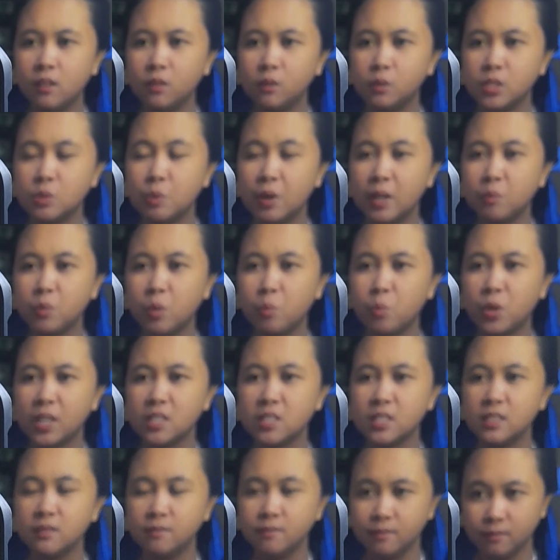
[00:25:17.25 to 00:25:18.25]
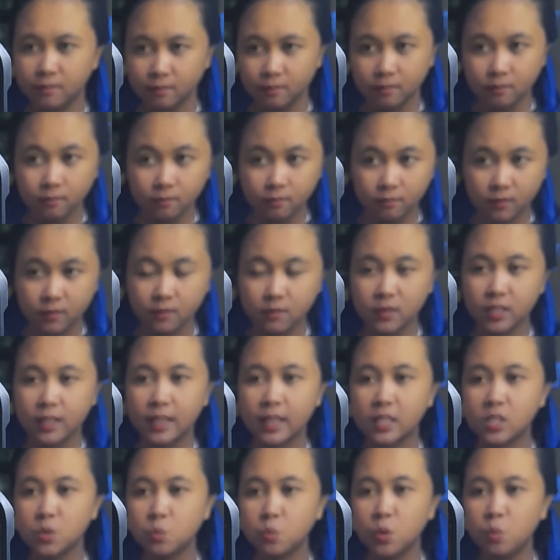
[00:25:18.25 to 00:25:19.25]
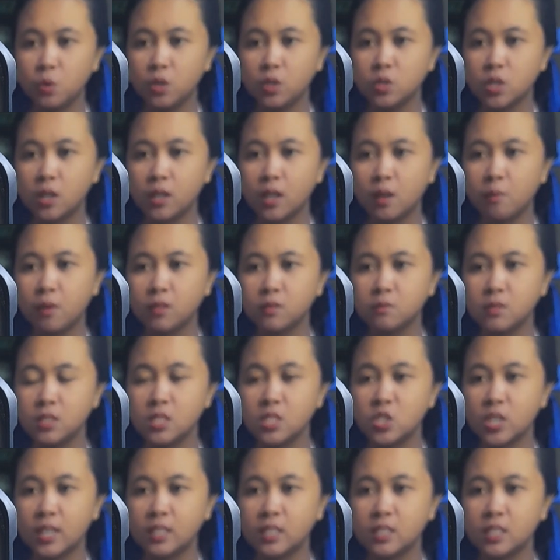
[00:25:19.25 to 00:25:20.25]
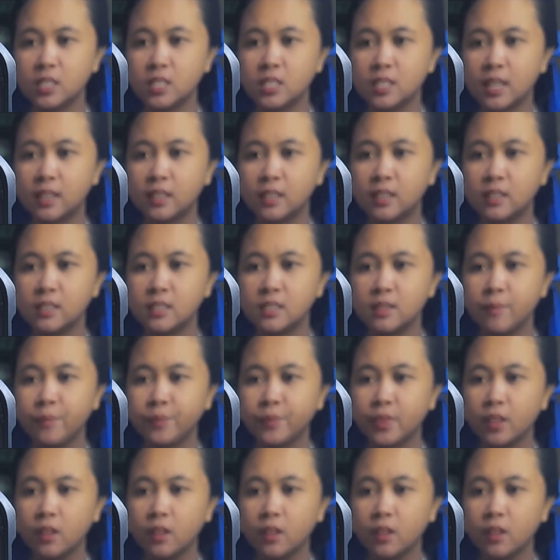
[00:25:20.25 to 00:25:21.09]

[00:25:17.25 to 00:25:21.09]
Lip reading: Was Brentwood present? Yes, we were talking about Mrs. Shannonette's necklace.